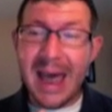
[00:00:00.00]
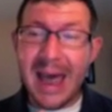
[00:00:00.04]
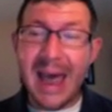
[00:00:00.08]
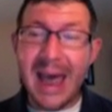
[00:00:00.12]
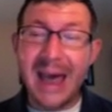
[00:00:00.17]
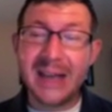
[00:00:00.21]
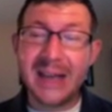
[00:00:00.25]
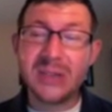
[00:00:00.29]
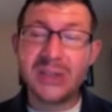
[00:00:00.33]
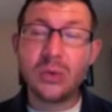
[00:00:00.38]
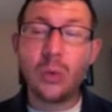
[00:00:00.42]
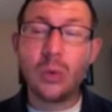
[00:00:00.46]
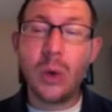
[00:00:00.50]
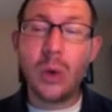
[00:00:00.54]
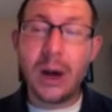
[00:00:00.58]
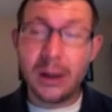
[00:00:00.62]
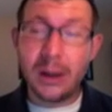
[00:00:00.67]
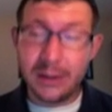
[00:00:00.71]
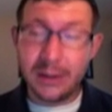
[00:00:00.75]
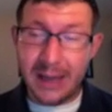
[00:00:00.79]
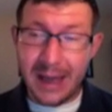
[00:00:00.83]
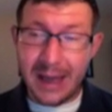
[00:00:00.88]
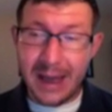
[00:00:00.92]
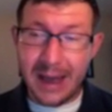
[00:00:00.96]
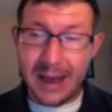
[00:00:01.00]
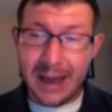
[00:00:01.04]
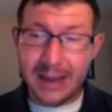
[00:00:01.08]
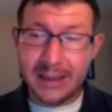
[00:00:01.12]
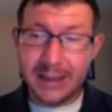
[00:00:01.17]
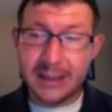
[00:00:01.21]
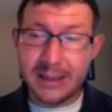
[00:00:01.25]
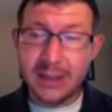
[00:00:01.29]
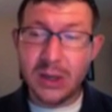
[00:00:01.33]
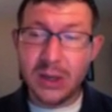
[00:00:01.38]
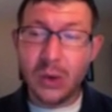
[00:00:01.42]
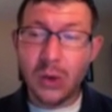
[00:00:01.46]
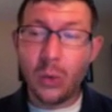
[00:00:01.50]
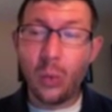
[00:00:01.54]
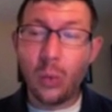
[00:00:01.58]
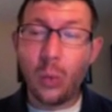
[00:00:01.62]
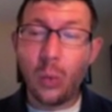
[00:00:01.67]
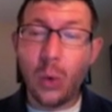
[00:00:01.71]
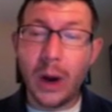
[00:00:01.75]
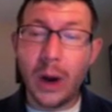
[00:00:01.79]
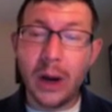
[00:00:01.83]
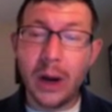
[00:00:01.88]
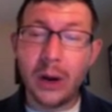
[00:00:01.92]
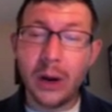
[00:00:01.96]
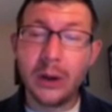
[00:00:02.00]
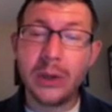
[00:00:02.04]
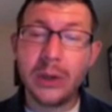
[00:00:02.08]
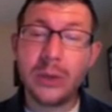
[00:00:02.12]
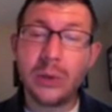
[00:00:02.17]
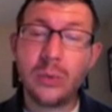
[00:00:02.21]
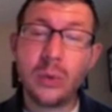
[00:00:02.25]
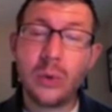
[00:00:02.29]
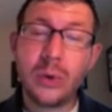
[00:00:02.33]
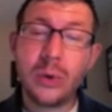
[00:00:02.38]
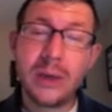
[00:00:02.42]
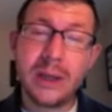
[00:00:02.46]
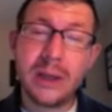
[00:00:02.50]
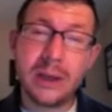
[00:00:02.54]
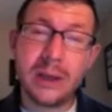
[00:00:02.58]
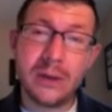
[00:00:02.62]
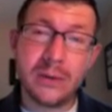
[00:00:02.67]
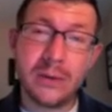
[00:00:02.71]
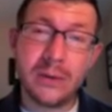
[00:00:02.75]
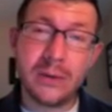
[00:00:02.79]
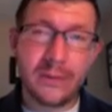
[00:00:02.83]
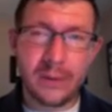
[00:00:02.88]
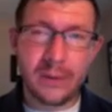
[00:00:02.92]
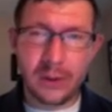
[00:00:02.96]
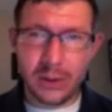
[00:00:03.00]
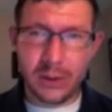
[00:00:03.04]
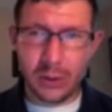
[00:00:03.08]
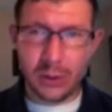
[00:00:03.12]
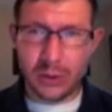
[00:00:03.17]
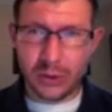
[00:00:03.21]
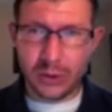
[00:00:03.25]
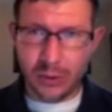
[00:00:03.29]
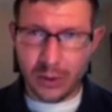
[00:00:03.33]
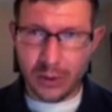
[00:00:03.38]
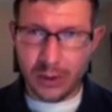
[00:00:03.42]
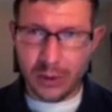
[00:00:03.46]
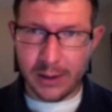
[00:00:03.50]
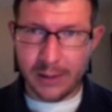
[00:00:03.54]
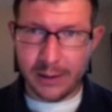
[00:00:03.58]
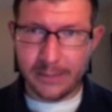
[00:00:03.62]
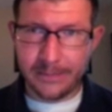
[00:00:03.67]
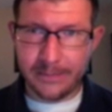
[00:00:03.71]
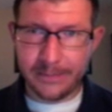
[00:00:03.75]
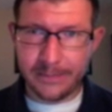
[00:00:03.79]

as well as where you will give your training.